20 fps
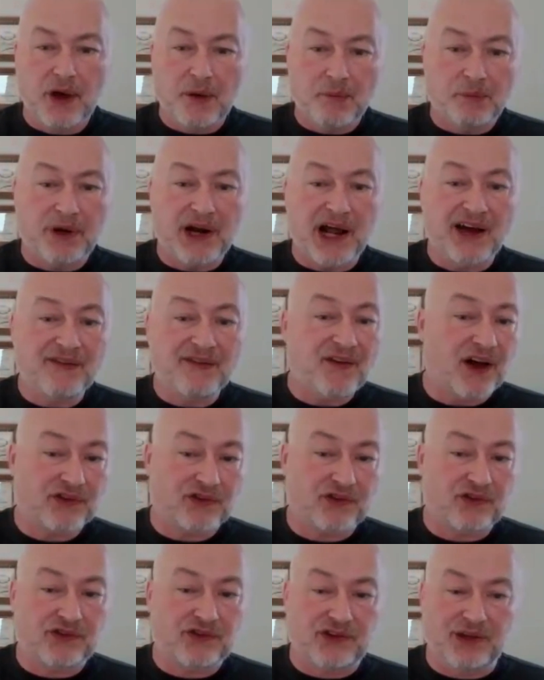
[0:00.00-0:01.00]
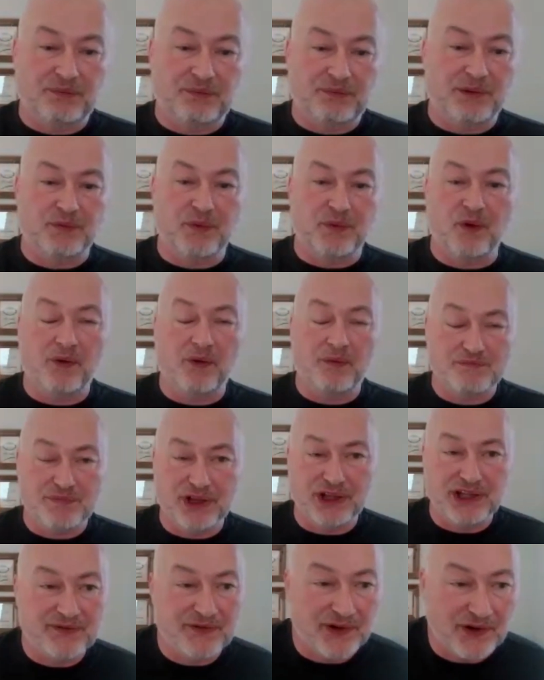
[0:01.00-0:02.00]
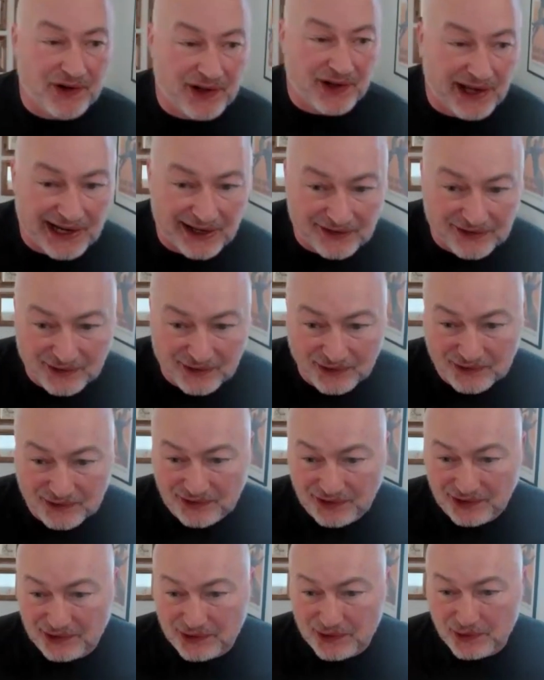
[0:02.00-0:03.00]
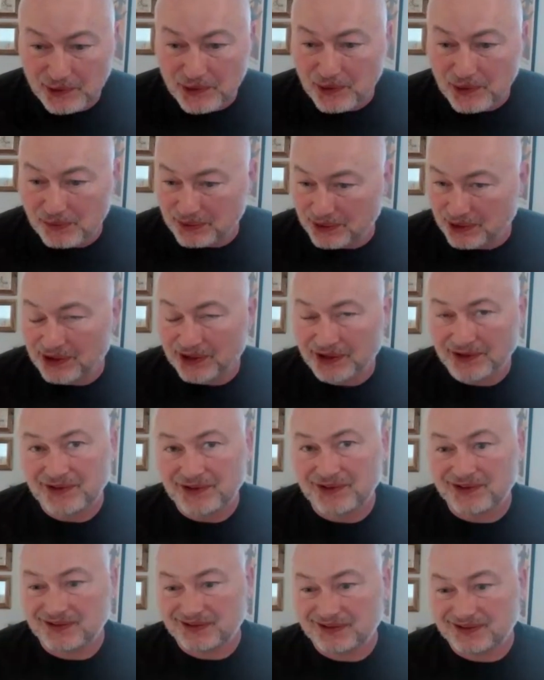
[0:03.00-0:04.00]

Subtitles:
But I've also seen people, believe it or not, I still see Google Plus